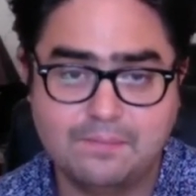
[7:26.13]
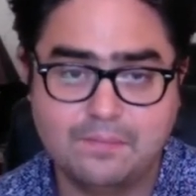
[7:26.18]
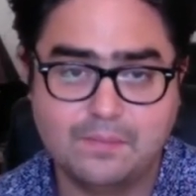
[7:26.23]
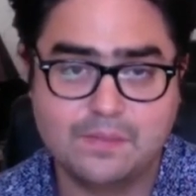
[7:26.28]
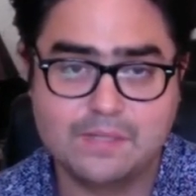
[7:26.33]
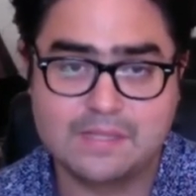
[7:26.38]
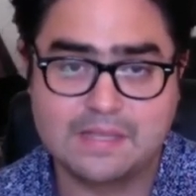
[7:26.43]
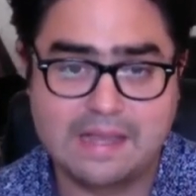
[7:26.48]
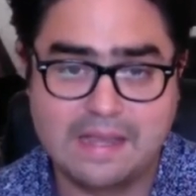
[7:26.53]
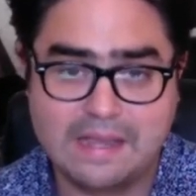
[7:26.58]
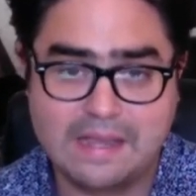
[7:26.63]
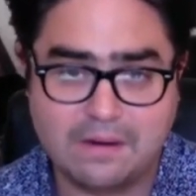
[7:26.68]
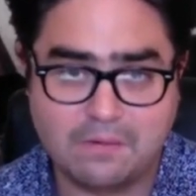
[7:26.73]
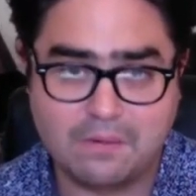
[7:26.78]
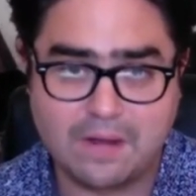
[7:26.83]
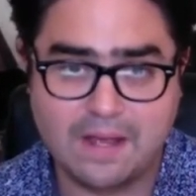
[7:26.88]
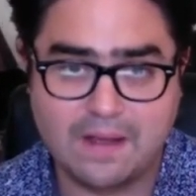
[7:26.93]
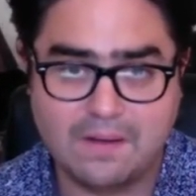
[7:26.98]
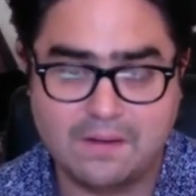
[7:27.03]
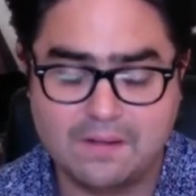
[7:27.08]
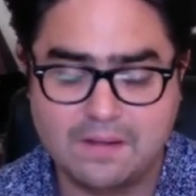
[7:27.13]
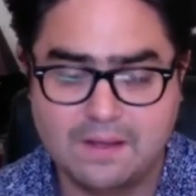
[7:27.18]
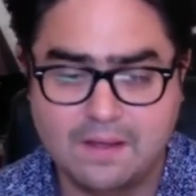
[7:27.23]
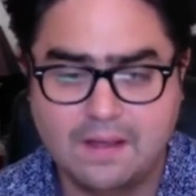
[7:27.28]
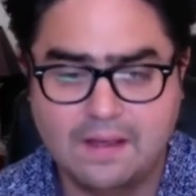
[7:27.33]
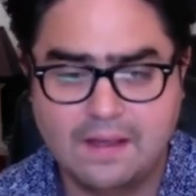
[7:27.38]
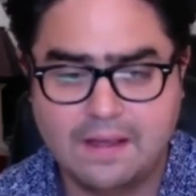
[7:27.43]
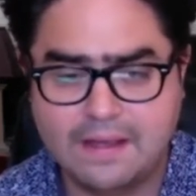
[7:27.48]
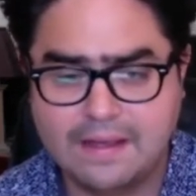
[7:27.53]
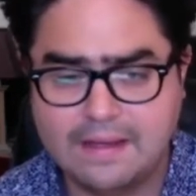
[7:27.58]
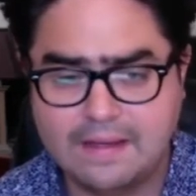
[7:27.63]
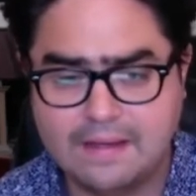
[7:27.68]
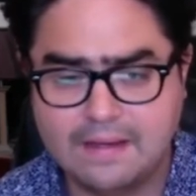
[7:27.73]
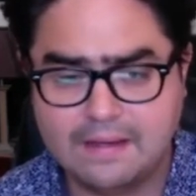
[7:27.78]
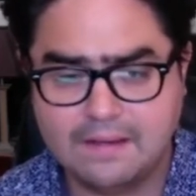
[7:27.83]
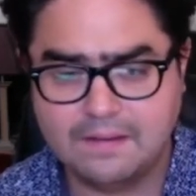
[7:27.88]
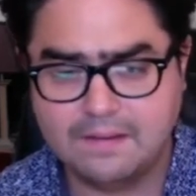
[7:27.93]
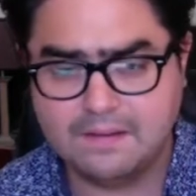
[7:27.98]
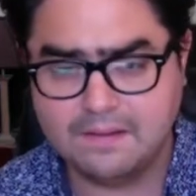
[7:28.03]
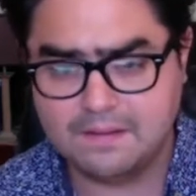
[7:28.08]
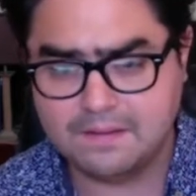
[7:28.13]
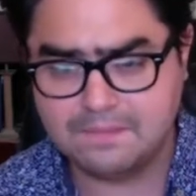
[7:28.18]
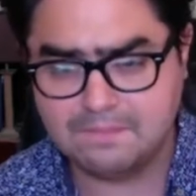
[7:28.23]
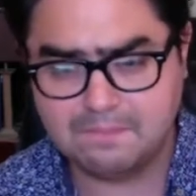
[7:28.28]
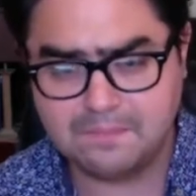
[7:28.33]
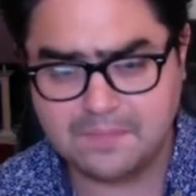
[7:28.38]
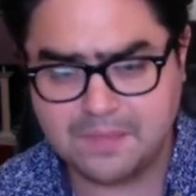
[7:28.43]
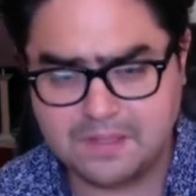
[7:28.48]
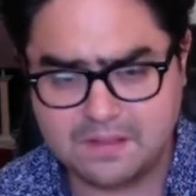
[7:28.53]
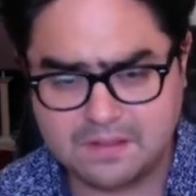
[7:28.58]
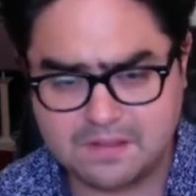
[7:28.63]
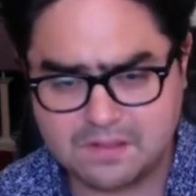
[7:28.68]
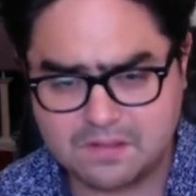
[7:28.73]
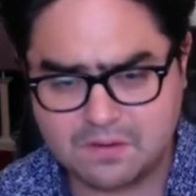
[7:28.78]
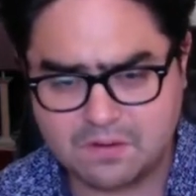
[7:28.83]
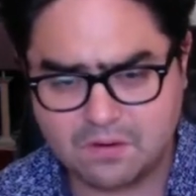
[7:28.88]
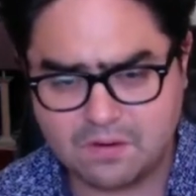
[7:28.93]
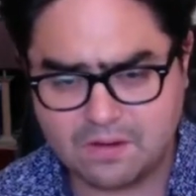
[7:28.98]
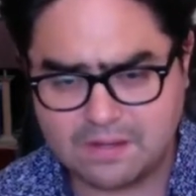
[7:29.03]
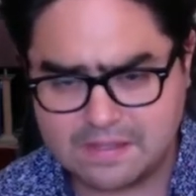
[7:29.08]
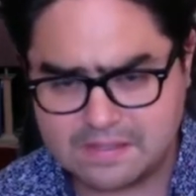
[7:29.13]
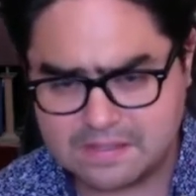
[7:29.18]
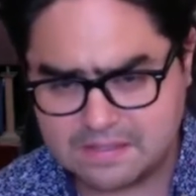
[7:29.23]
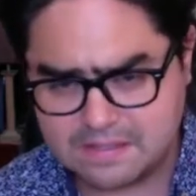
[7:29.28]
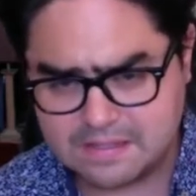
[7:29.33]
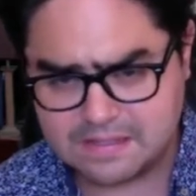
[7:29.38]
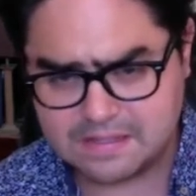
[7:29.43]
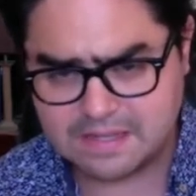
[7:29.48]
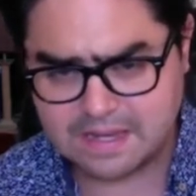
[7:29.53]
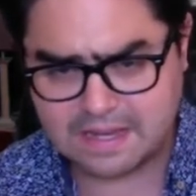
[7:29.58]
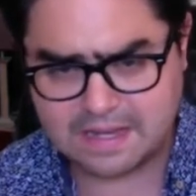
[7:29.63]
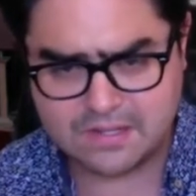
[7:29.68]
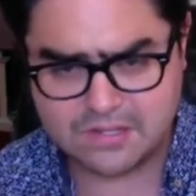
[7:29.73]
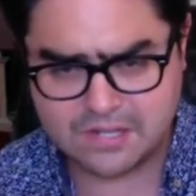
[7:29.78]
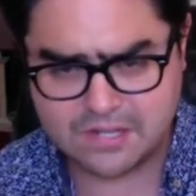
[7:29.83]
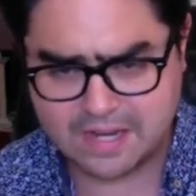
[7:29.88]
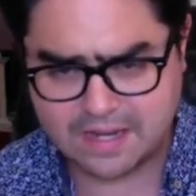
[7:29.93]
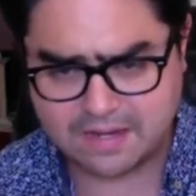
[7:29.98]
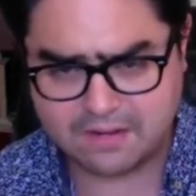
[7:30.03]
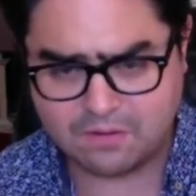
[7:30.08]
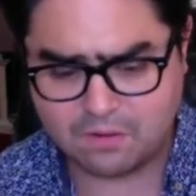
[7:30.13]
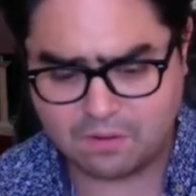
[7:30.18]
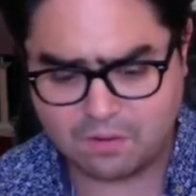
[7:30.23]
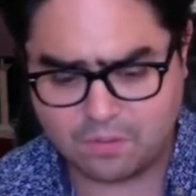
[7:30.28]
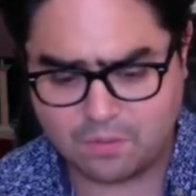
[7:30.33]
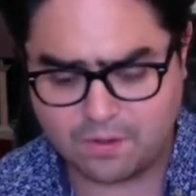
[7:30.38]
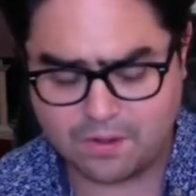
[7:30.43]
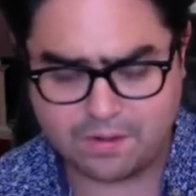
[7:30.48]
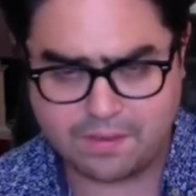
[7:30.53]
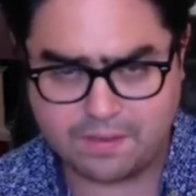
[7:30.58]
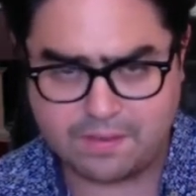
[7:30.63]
was laying around. And the story is this guy, Jack Norworth,